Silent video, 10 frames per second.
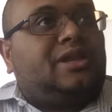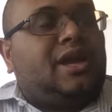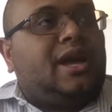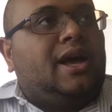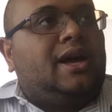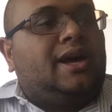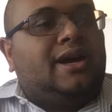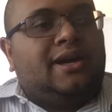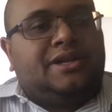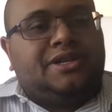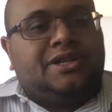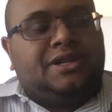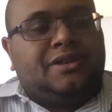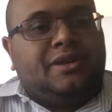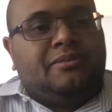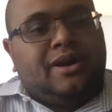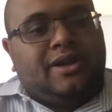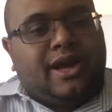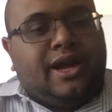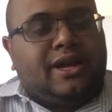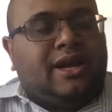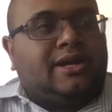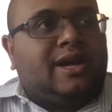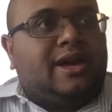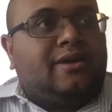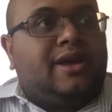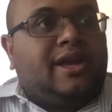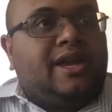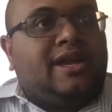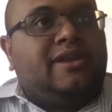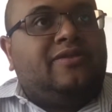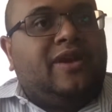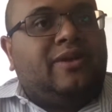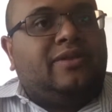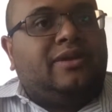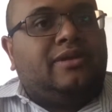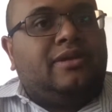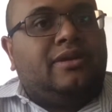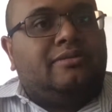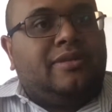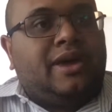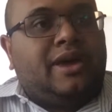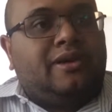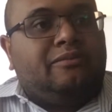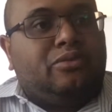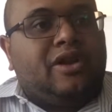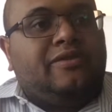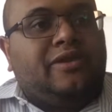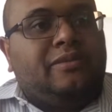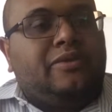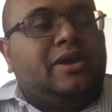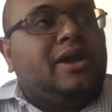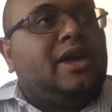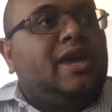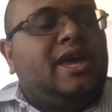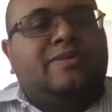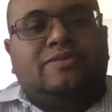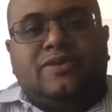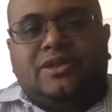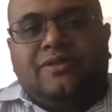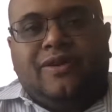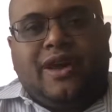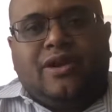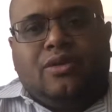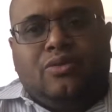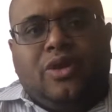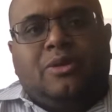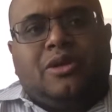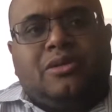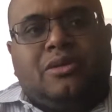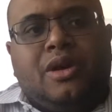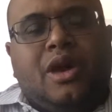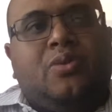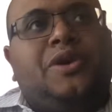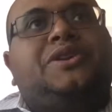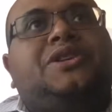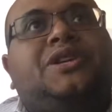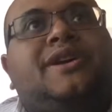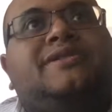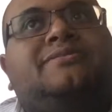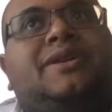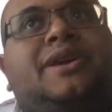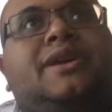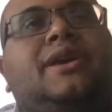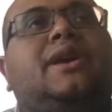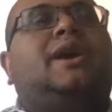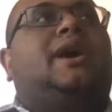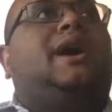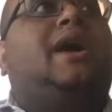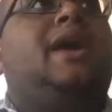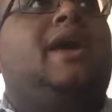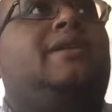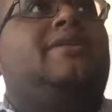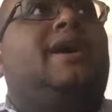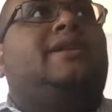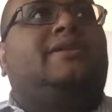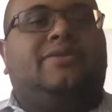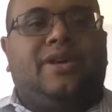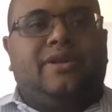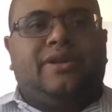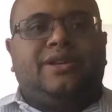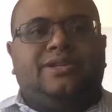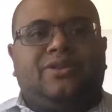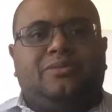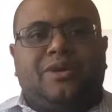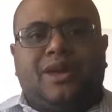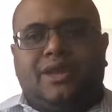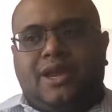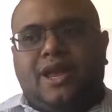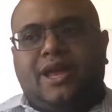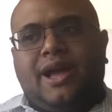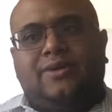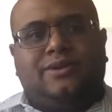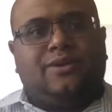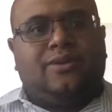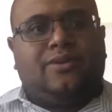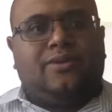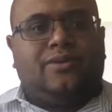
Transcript: the mother got knocked down, and he did fight with the man briefly, but he was mostly fighting all the women, which tells me that there is no man in that household,